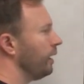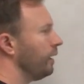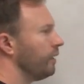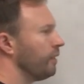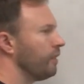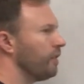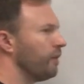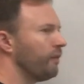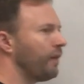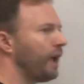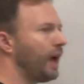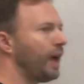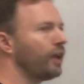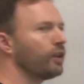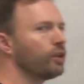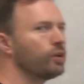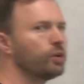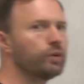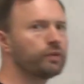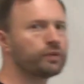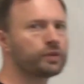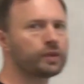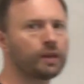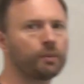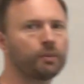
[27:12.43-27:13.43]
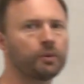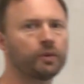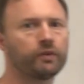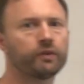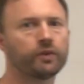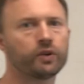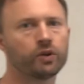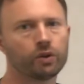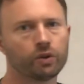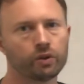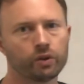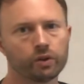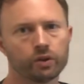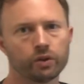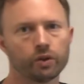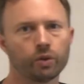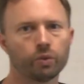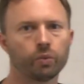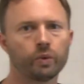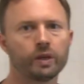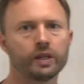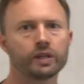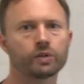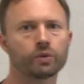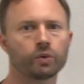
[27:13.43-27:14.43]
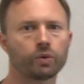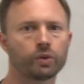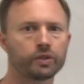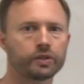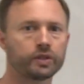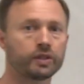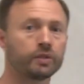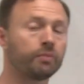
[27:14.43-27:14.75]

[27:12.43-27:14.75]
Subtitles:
the value of some of your resources,